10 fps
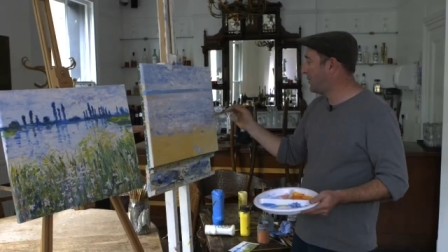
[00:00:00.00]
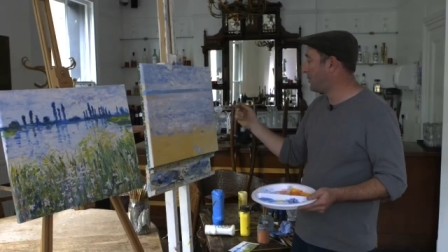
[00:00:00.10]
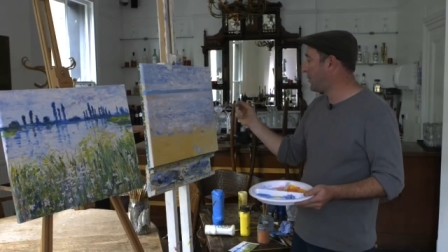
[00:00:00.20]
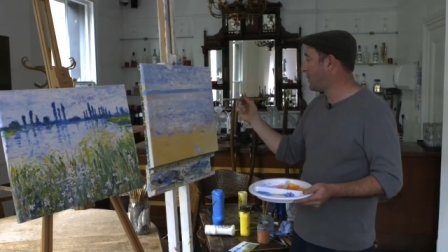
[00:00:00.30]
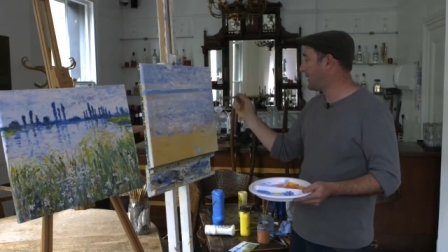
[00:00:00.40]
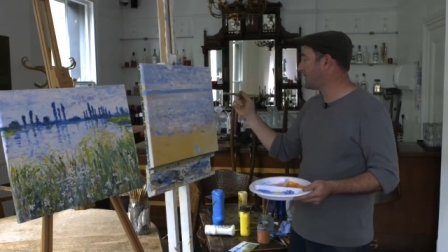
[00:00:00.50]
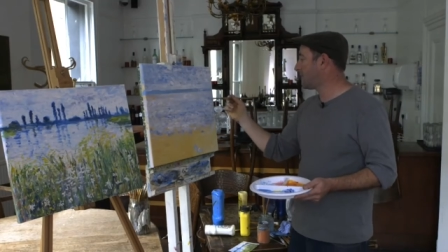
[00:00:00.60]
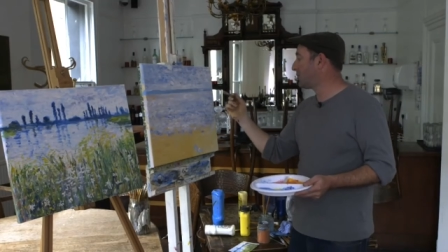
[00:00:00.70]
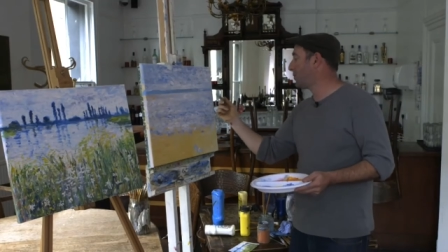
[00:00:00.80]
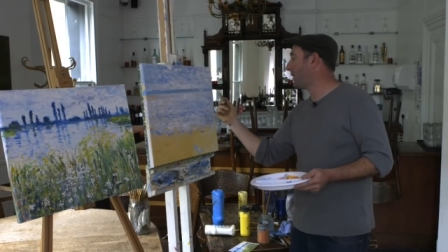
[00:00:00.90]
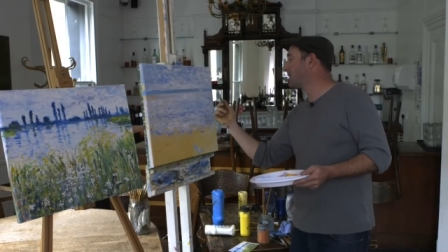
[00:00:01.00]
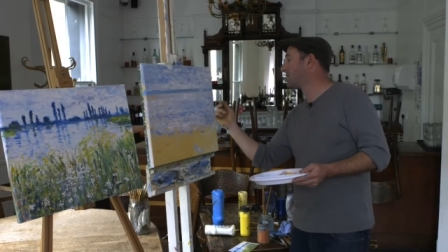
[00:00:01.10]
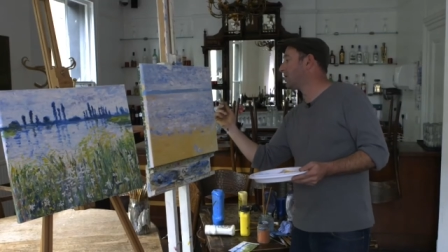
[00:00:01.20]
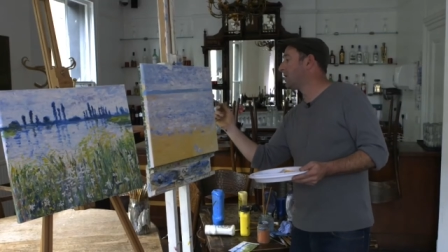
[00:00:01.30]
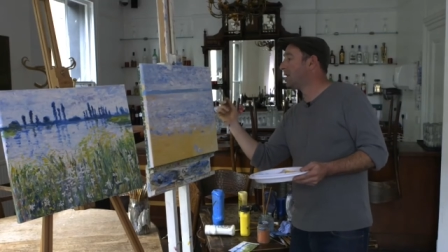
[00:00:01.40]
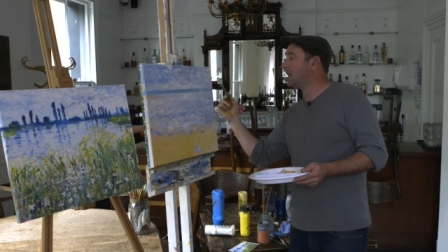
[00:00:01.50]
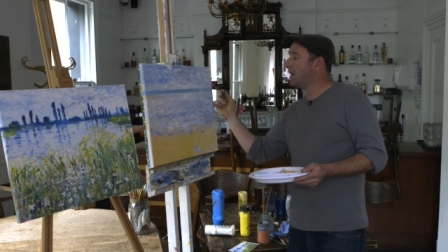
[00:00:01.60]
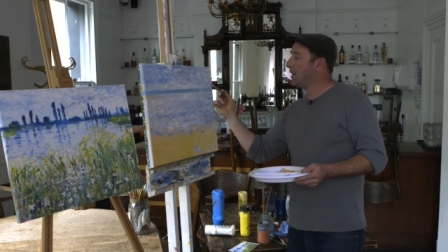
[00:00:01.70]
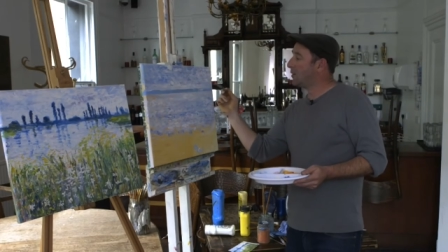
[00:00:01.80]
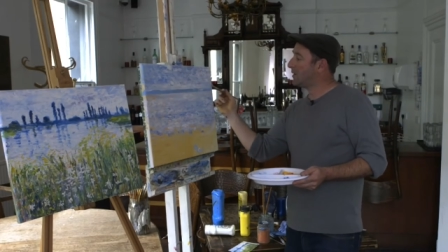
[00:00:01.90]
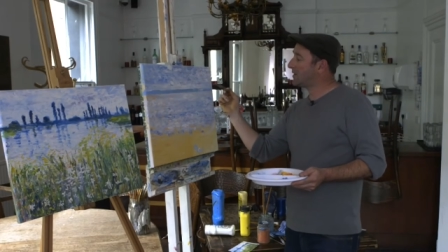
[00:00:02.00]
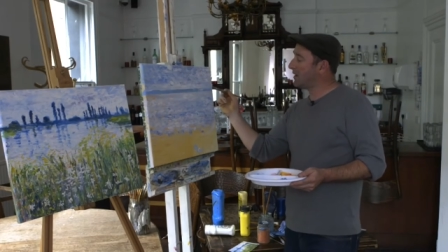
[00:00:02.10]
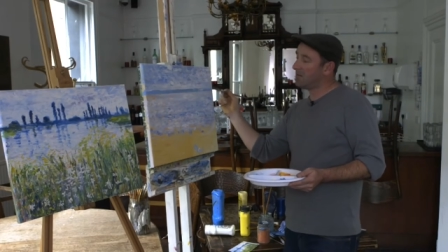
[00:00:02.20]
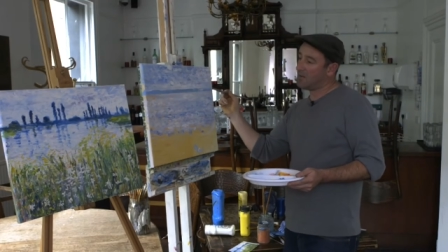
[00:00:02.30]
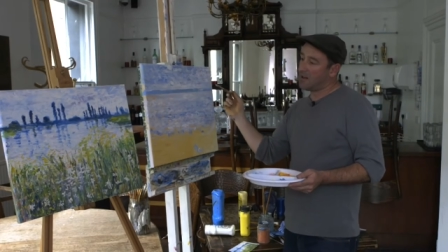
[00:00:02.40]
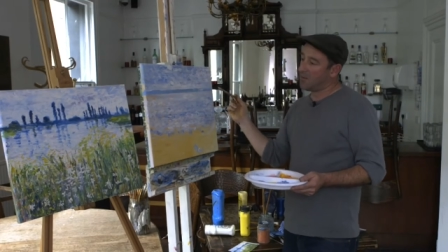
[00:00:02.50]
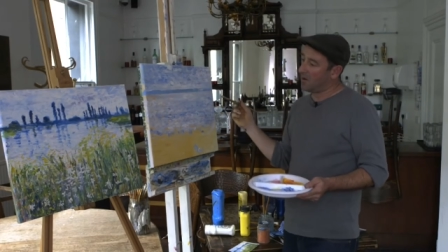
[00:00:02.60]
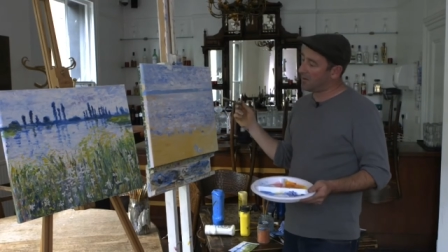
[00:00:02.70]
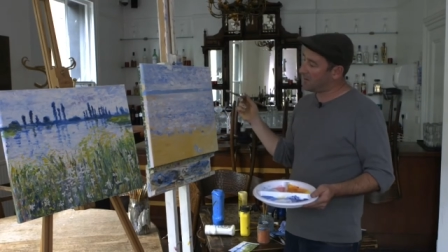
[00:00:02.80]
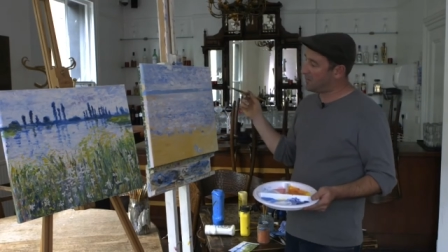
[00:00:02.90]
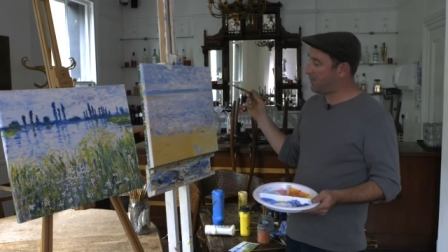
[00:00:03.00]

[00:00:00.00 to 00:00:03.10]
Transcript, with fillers: put more paint on, more paint on. We don't really want